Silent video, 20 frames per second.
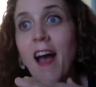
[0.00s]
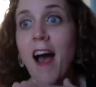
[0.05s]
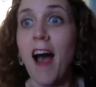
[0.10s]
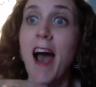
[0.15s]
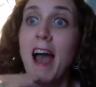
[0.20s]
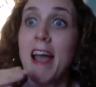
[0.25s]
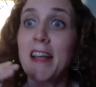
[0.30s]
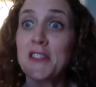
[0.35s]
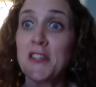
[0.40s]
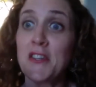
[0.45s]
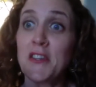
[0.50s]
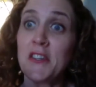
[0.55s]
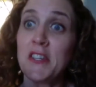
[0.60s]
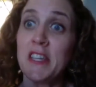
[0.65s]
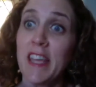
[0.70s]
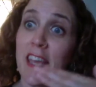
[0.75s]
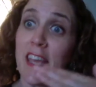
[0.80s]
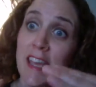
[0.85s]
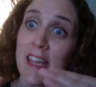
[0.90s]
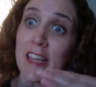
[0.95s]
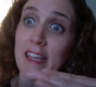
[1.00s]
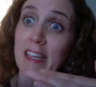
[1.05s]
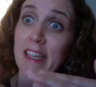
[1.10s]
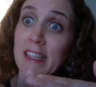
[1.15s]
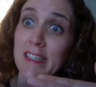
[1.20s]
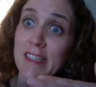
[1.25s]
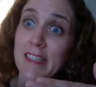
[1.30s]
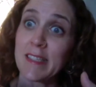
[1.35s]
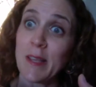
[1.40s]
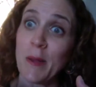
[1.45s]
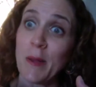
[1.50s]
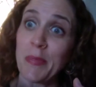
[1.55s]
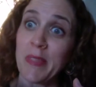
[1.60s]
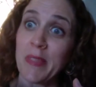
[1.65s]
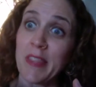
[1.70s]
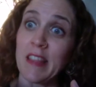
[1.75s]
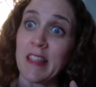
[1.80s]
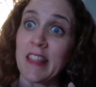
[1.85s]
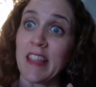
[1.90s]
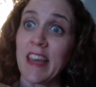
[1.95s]
I turned it into
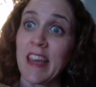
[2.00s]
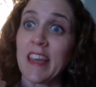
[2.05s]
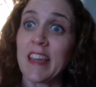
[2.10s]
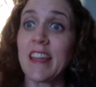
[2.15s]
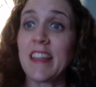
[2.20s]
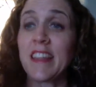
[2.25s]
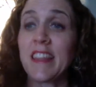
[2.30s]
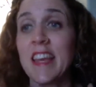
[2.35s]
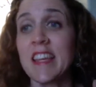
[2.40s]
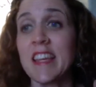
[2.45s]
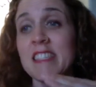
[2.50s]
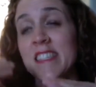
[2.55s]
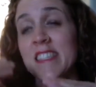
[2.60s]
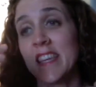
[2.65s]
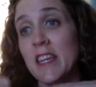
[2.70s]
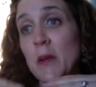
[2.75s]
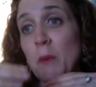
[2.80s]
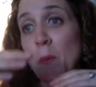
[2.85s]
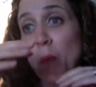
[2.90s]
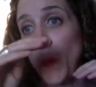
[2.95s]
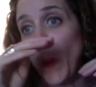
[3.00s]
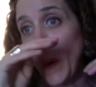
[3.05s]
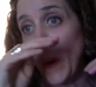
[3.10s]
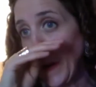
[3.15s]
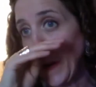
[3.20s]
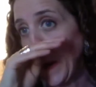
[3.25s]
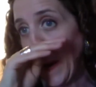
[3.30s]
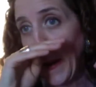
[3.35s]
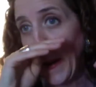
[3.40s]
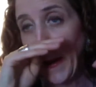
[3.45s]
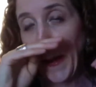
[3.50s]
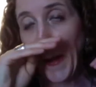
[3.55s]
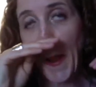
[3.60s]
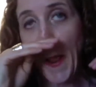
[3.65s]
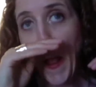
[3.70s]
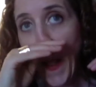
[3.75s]
something that didn't work. And